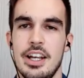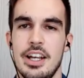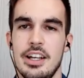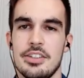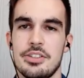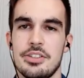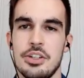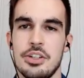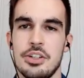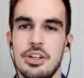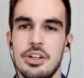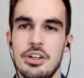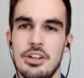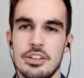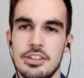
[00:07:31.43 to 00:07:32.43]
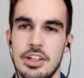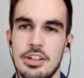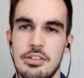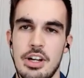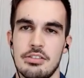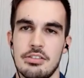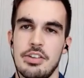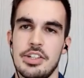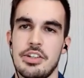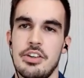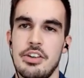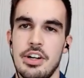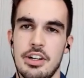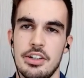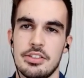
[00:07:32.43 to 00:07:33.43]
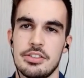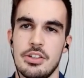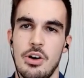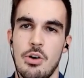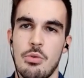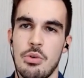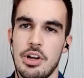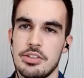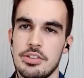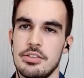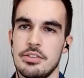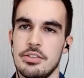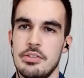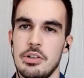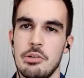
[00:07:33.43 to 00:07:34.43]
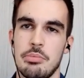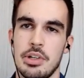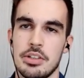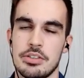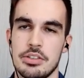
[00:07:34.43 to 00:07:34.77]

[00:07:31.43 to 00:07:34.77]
So the criteria is always developing.